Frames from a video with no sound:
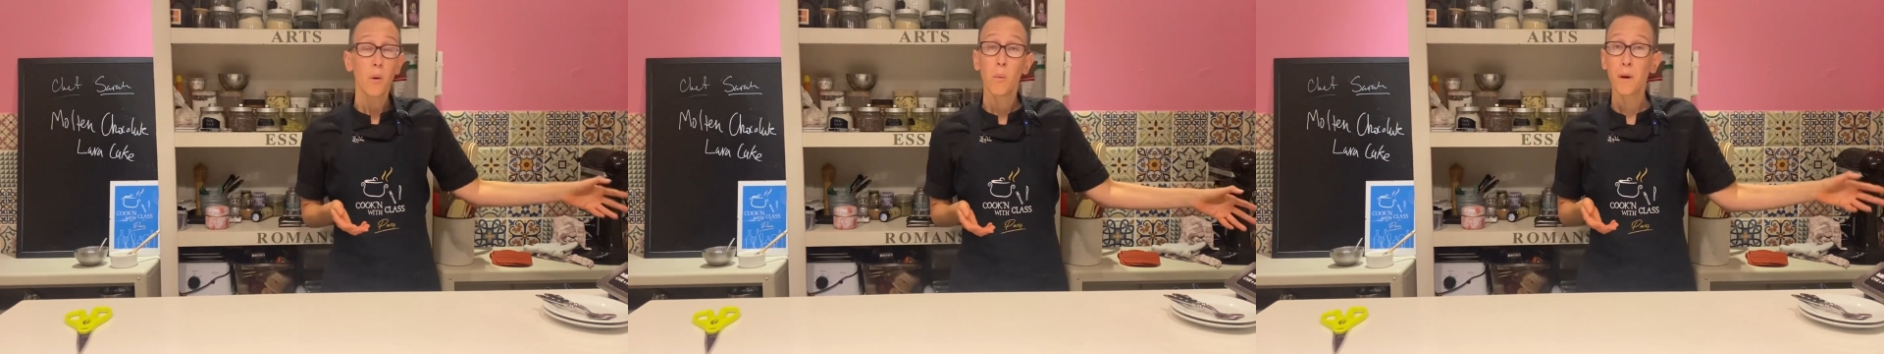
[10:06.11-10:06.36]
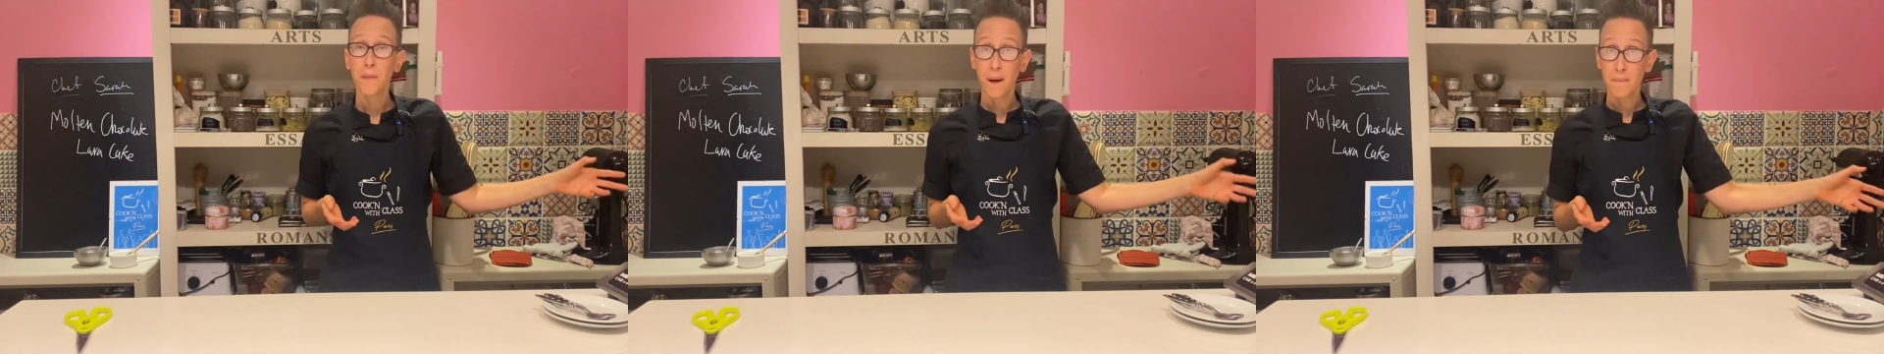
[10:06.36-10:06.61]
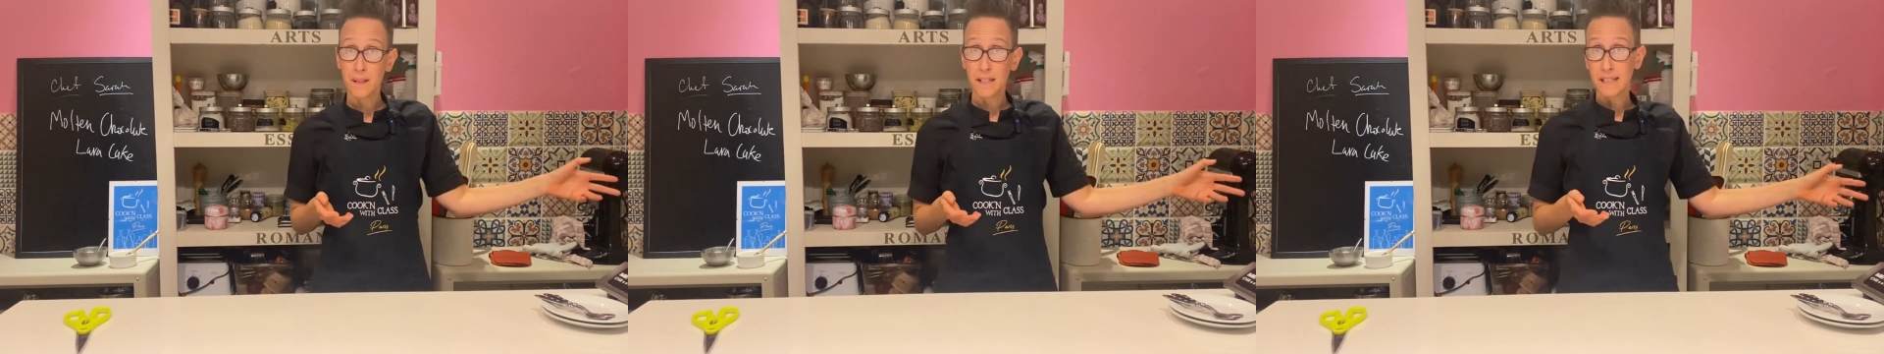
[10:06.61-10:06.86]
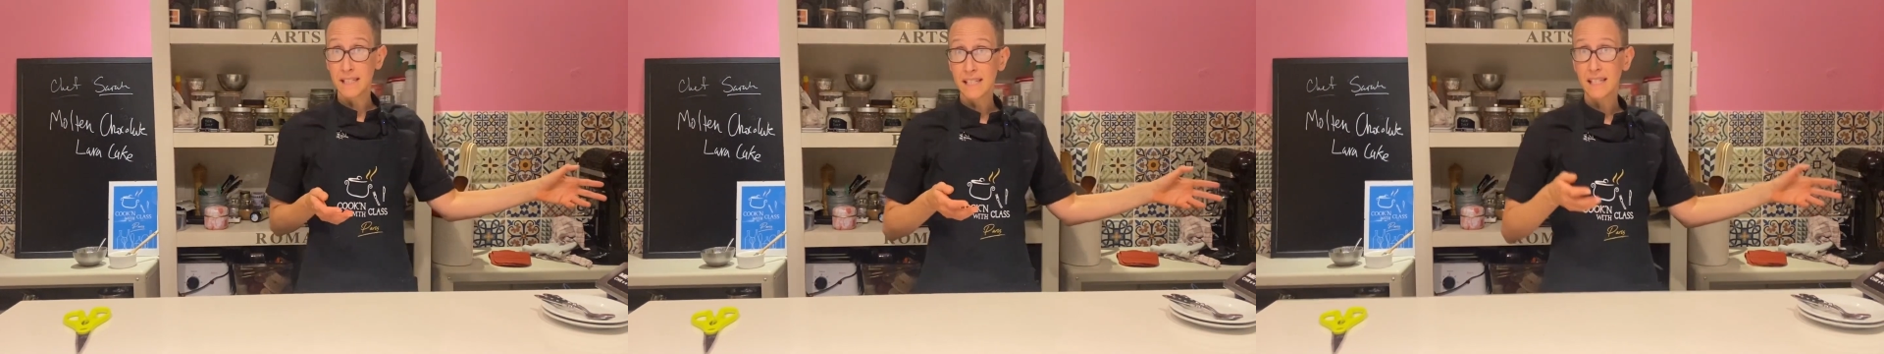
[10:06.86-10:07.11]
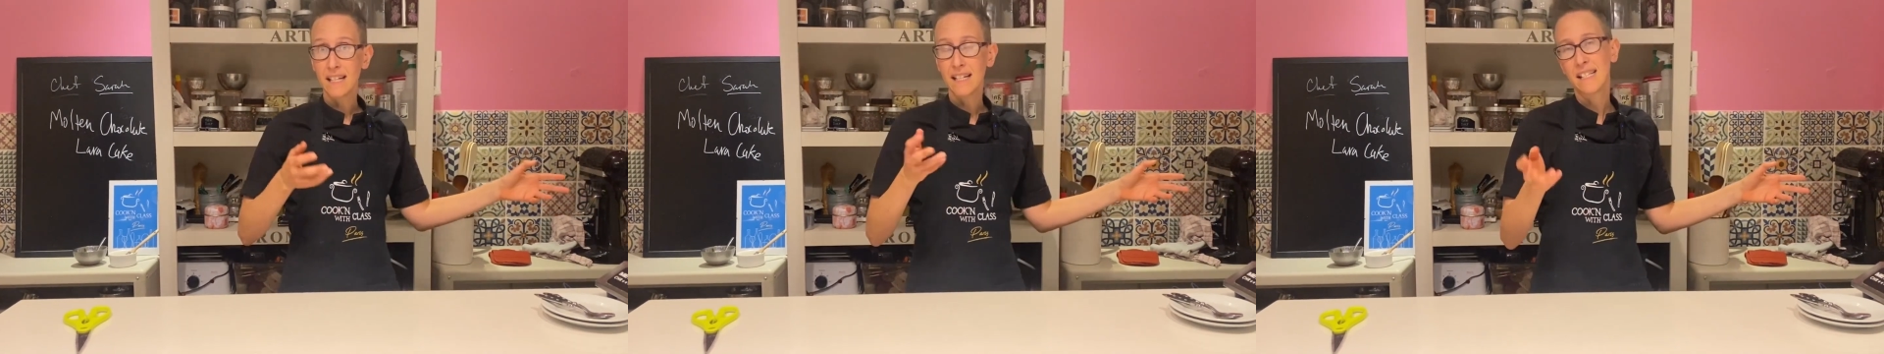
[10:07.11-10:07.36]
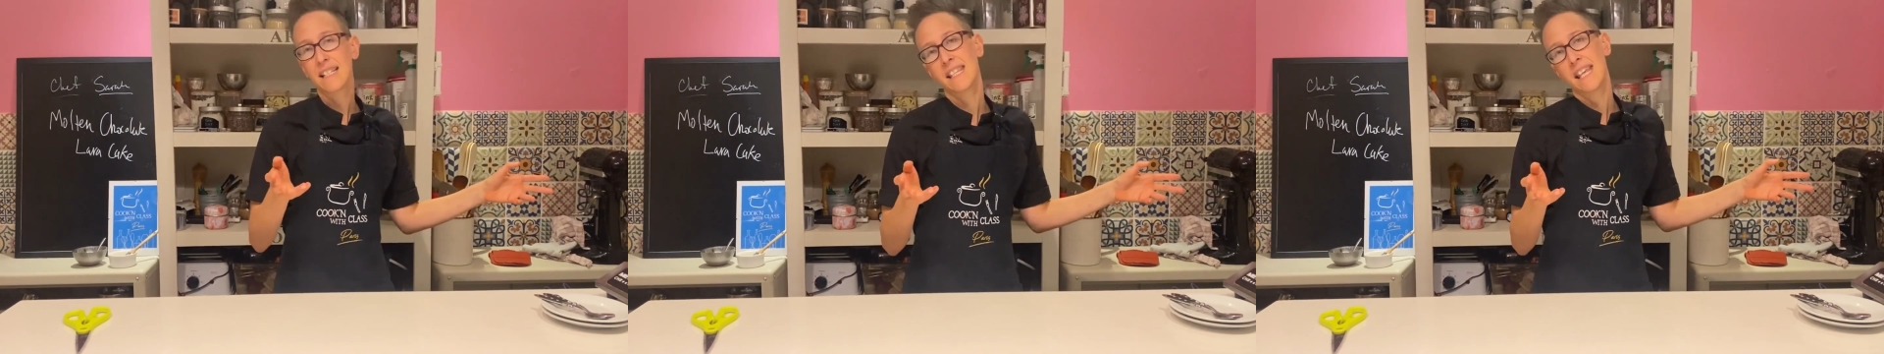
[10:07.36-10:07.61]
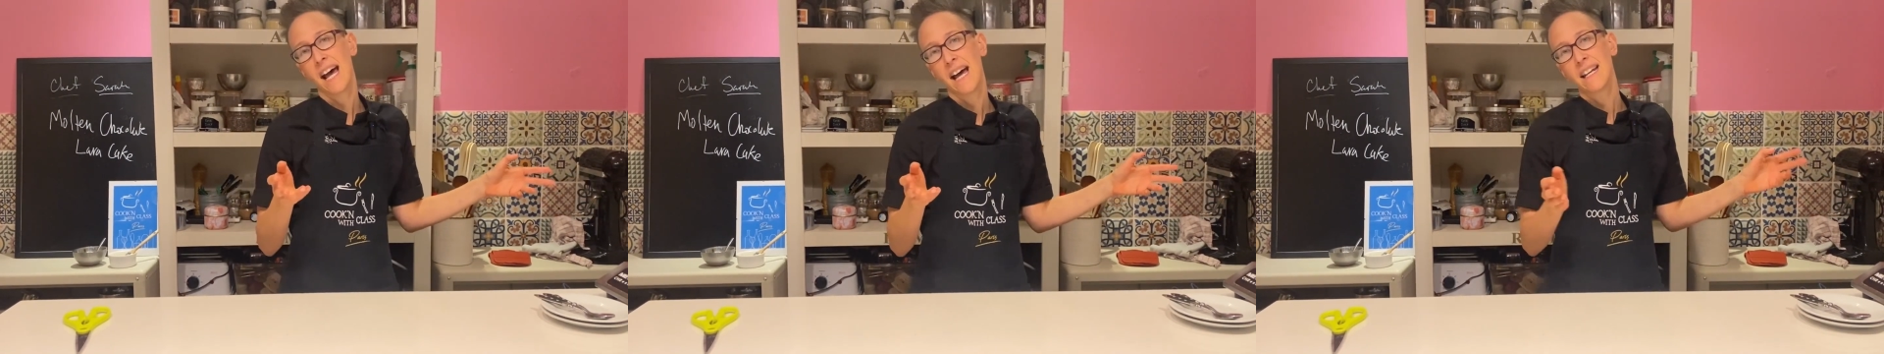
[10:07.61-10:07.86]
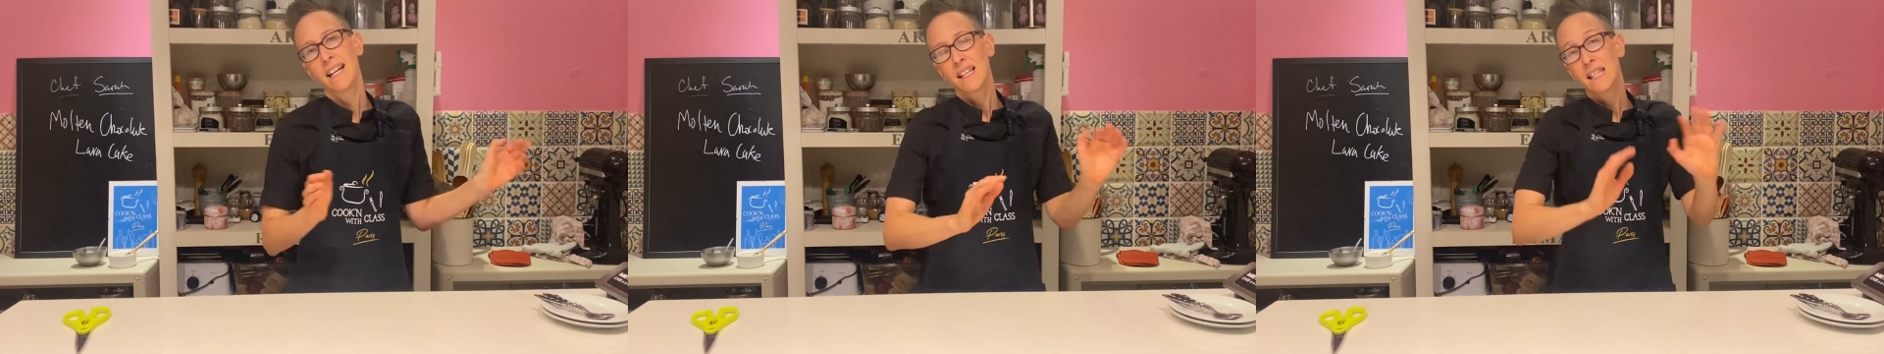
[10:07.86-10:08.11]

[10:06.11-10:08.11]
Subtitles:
What that means is that